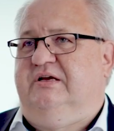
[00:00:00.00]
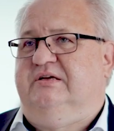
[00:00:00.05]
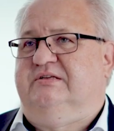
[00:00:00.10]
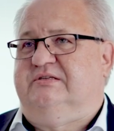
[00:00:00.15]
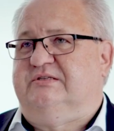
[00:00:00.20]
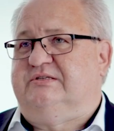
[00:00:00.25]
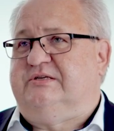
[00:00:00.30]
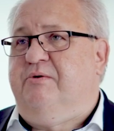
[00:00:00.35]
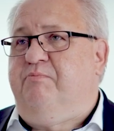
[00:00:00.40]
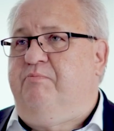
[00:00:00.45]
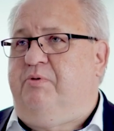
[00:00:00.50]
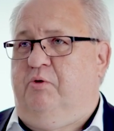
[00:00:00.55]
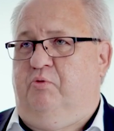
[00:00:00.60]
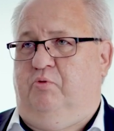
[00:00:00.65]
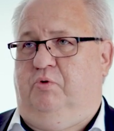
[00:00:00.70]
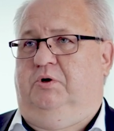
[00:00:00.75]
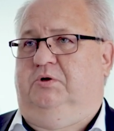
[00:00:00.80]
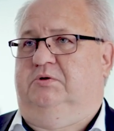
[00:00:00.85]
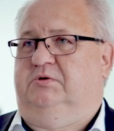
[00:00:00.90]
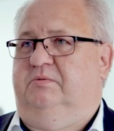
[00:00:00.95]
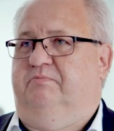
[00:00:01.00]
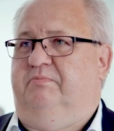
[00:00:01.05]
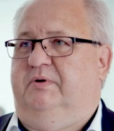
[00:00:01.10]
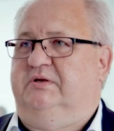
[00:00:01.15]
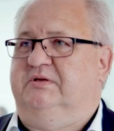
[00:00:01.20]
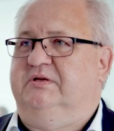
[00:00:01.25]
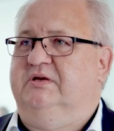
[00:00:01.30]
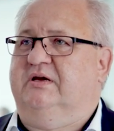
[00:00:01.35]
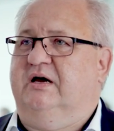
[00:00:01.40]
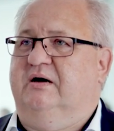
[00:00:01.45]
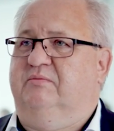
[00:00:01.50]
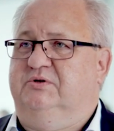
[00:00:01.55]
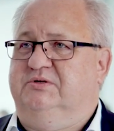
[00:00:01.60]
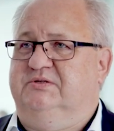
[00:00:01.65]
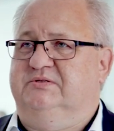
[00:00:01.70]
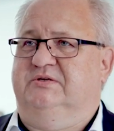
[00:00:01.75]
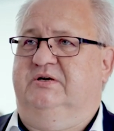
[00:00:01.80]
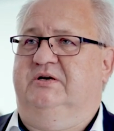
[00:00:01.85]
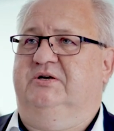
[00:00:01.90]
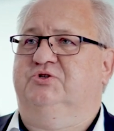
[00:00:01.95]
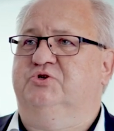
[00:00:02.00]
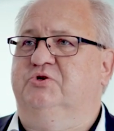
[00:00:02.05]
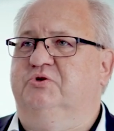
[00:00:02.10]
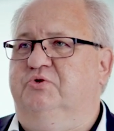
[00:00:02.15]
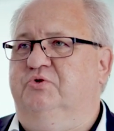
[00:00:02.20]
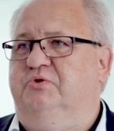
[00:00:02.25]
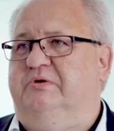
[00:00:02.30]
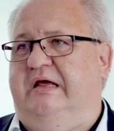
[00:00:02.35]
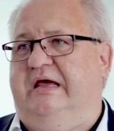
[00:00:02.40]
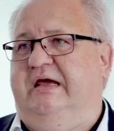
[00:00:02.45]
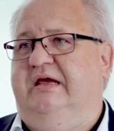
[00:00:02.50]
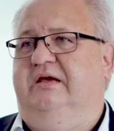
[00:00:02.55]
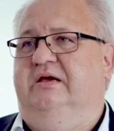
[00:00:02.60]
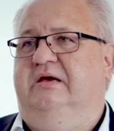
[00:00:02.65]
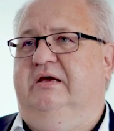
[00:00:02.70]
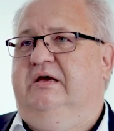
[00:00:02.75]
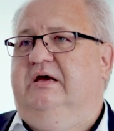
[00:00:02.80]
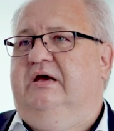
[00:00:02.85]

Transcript: is a simple word, but decarbonization today